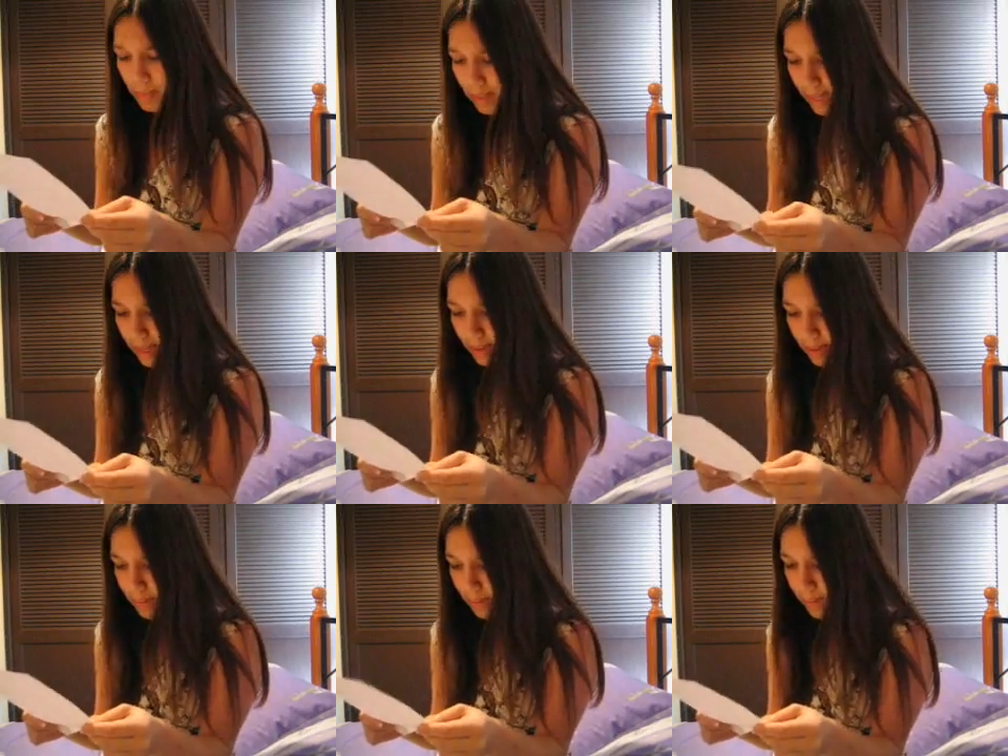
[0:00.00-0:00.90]
plan.
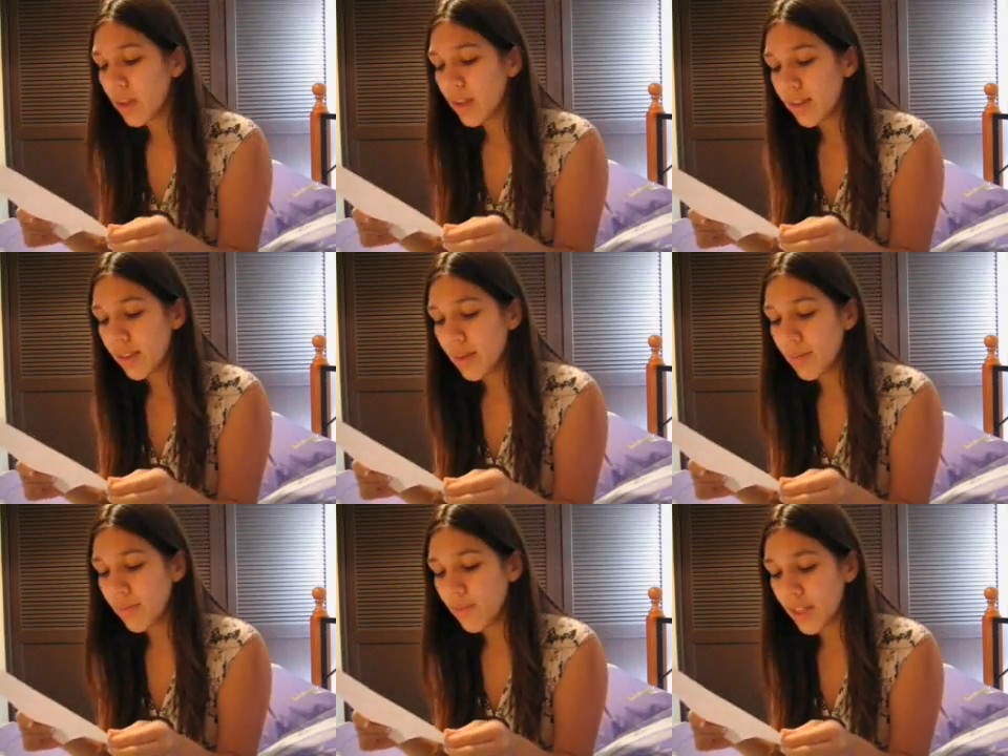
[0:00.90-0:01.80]

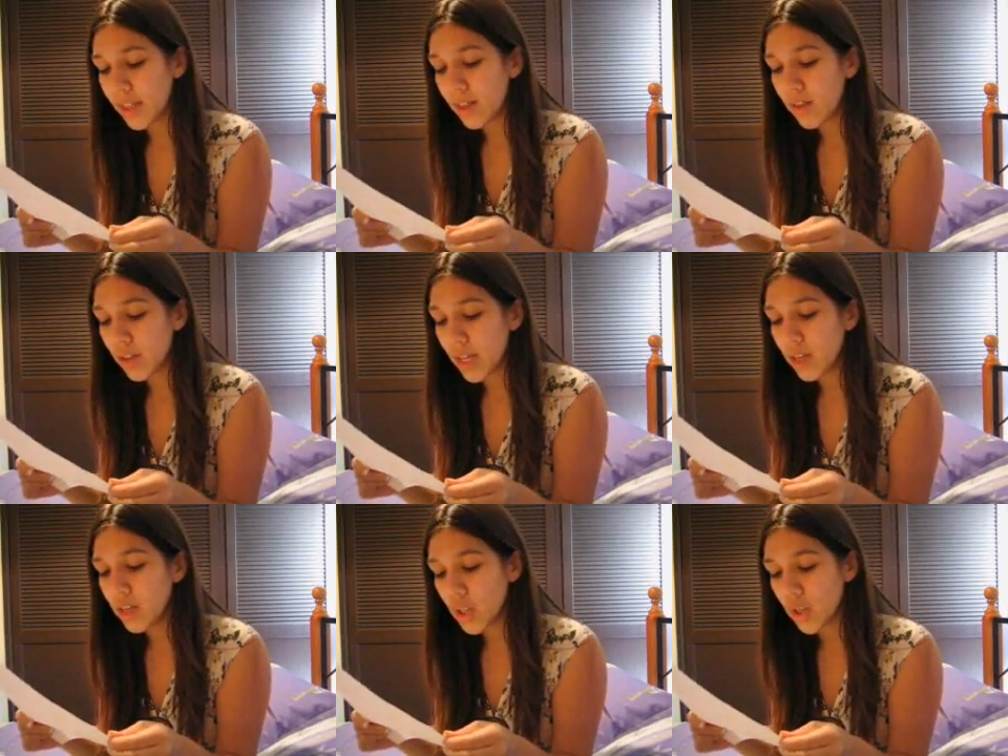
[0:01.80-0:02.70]
Some fillers
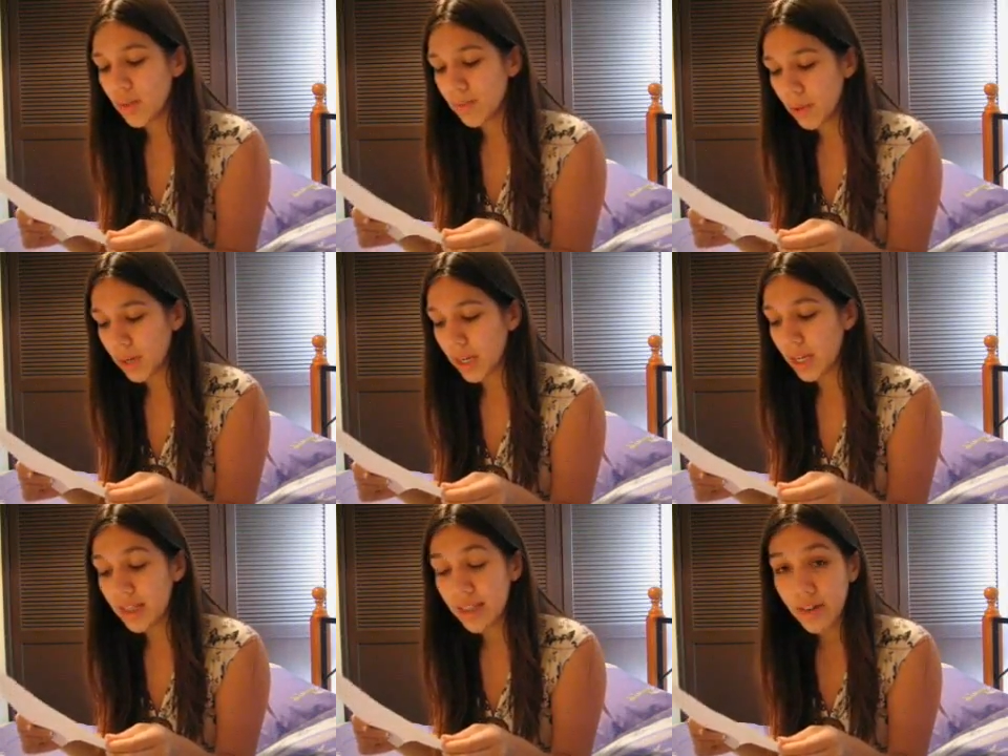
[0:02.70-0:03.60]
tend to show the blogger
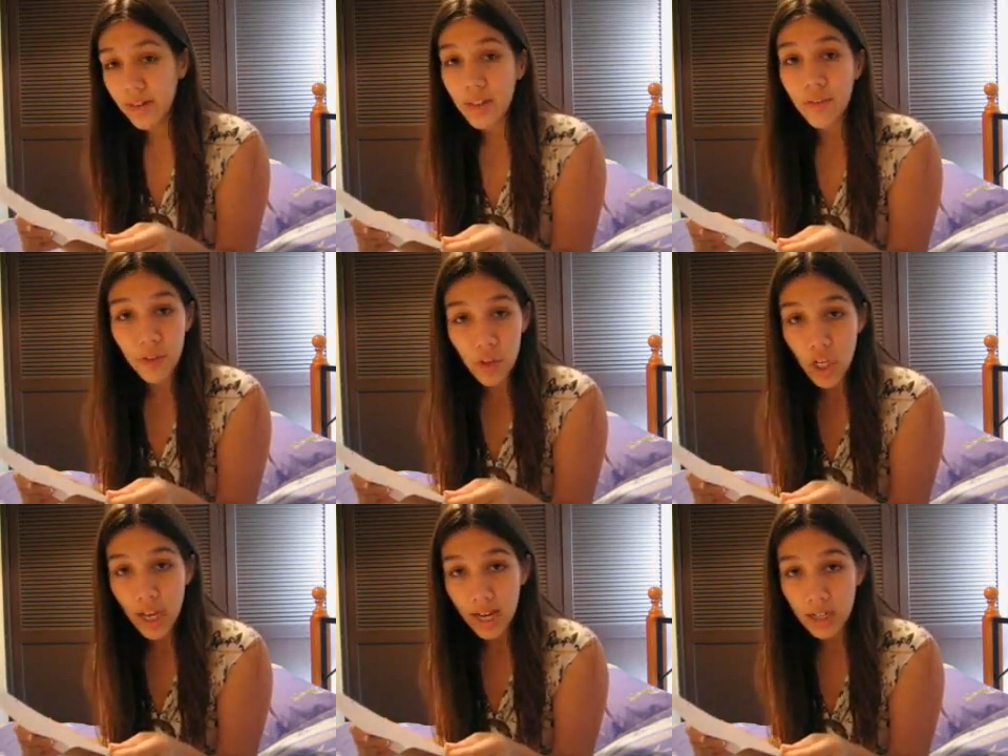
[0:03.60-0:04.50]
considering the
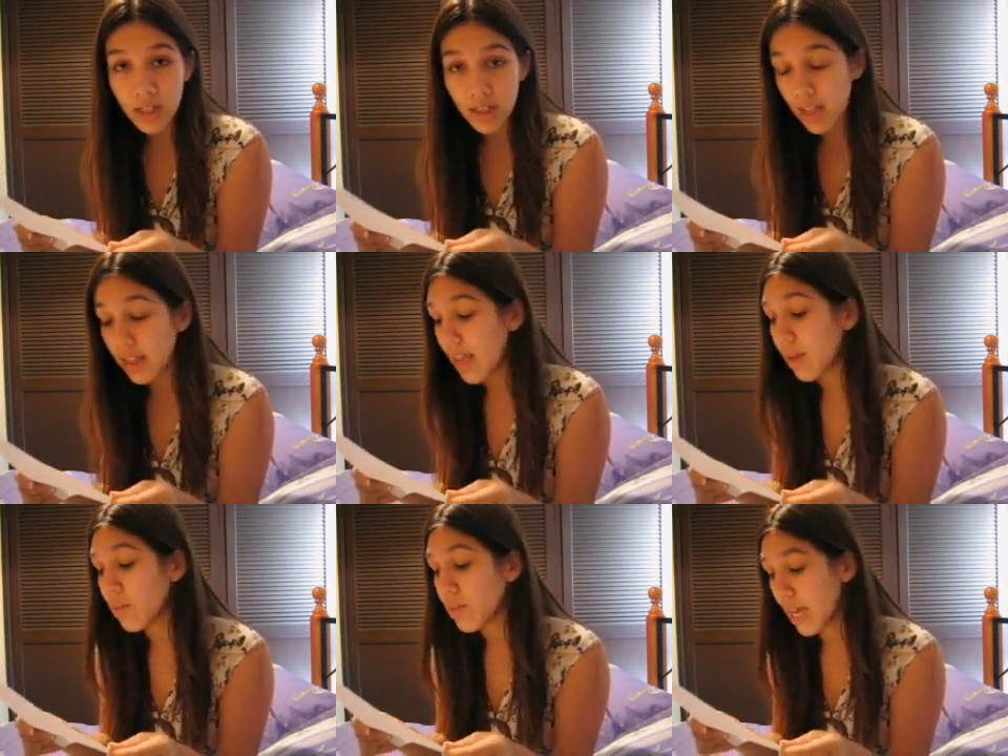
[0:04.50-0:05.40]
future actions that they
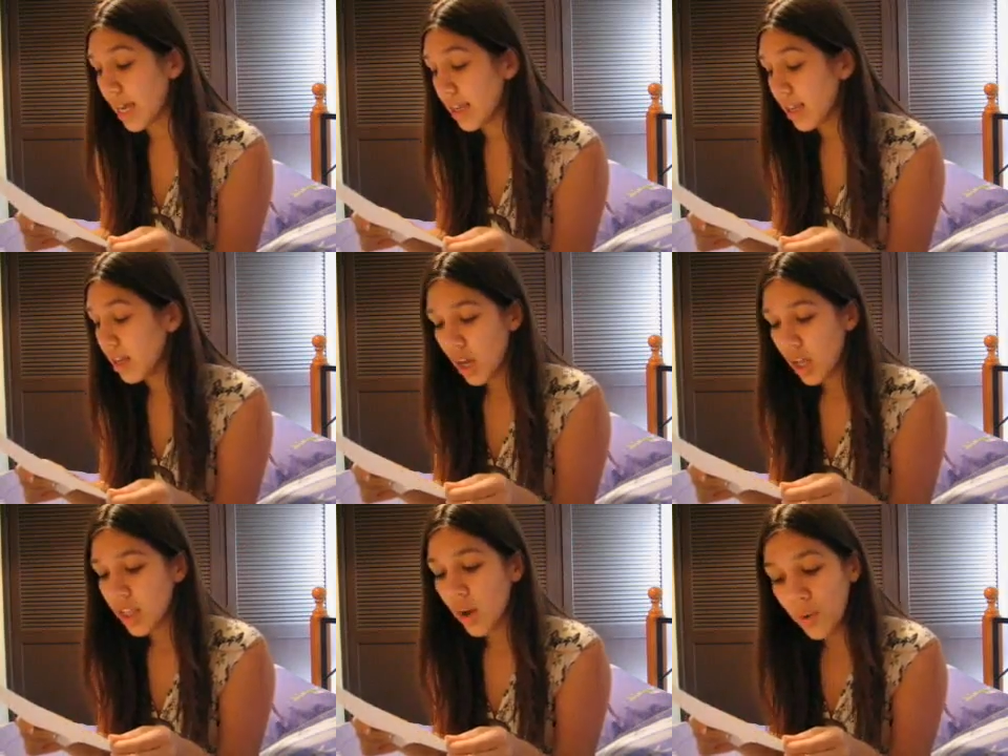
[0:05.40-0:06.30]
will take.
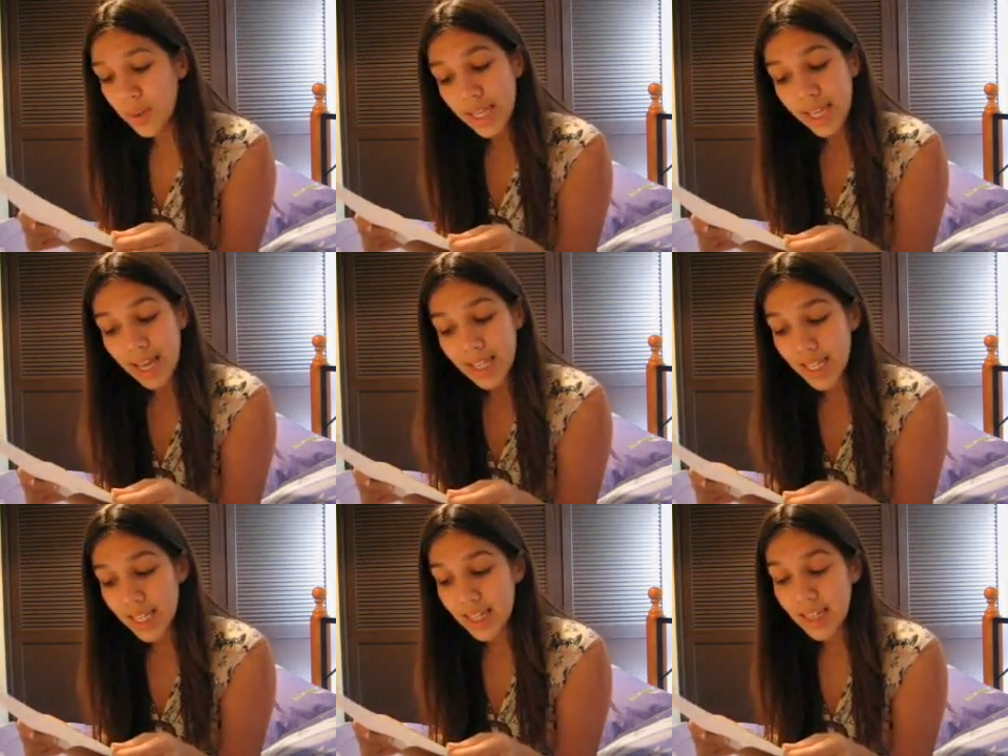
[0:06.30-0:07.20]
The only
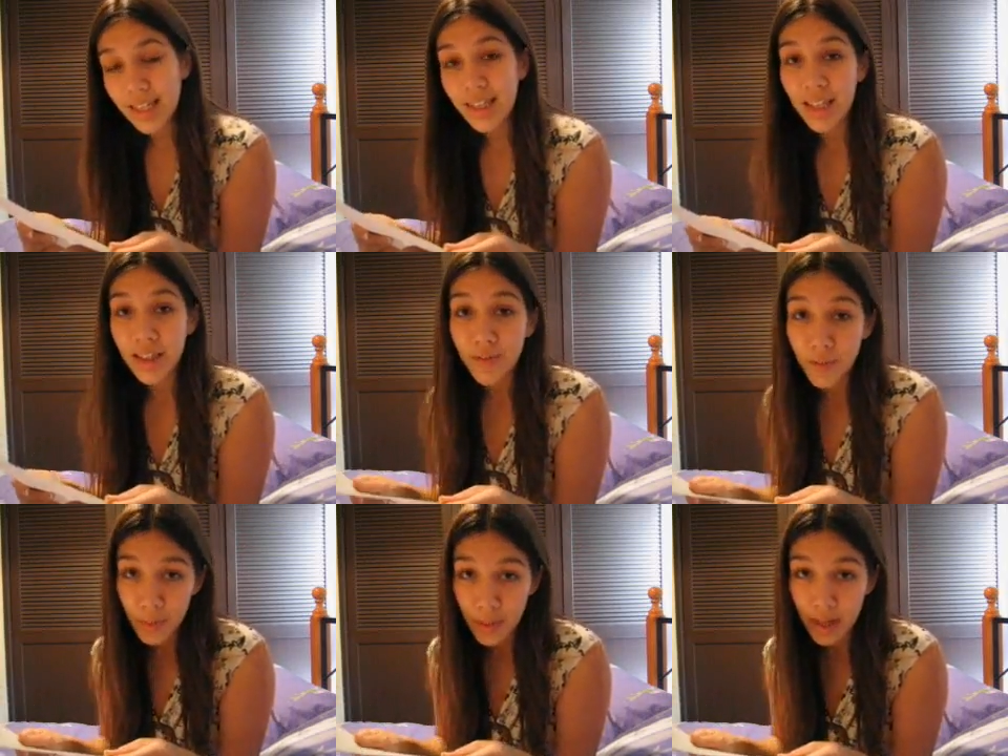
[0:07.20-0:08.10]
catch is that the
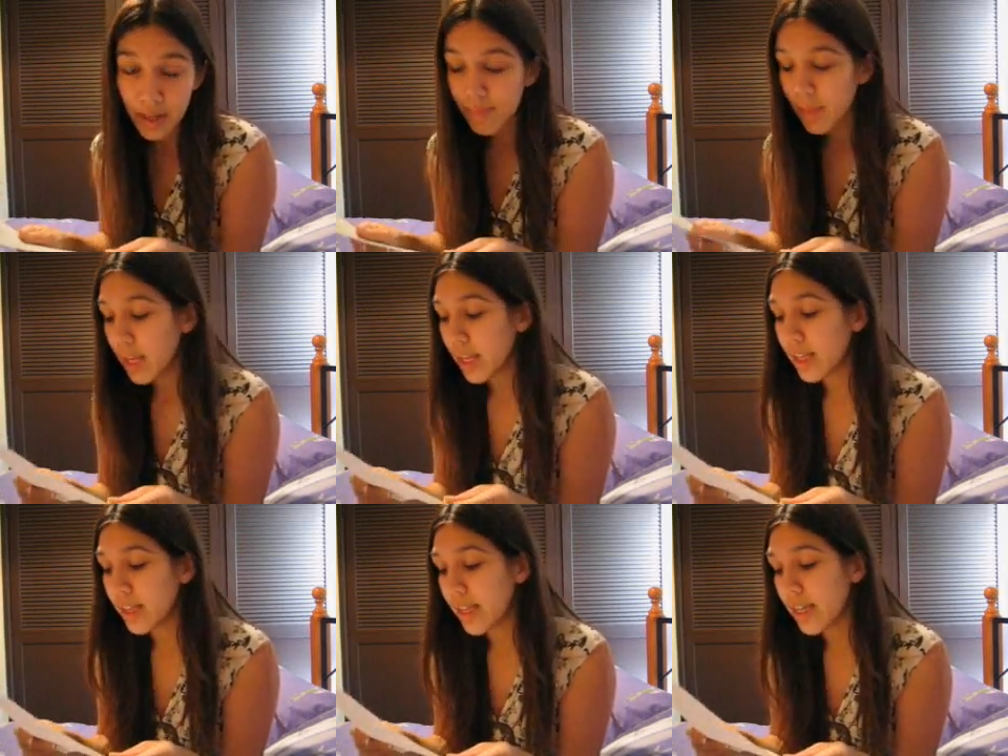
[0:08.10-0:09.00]
viewer
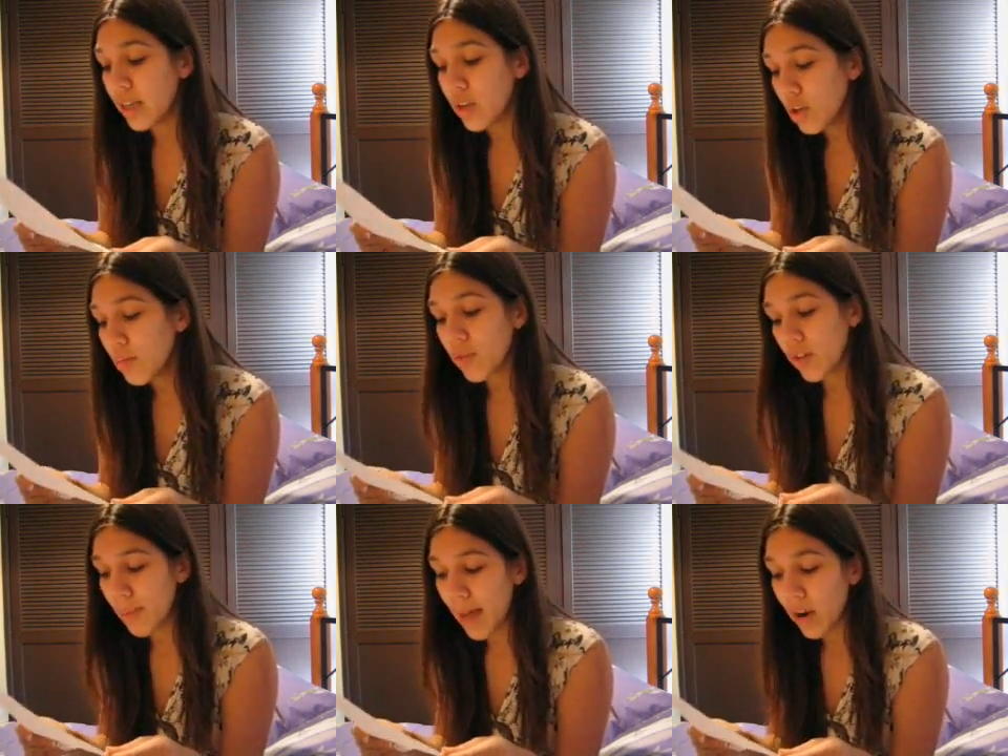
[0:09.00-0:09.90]
can see
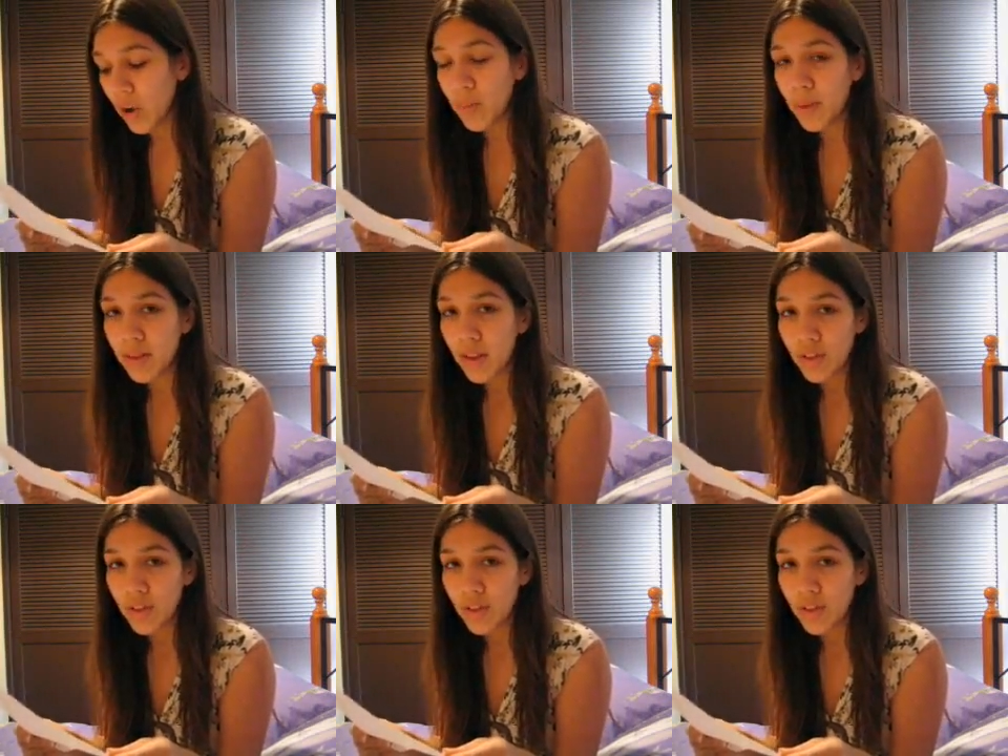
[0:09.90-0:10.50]
numerous bad omens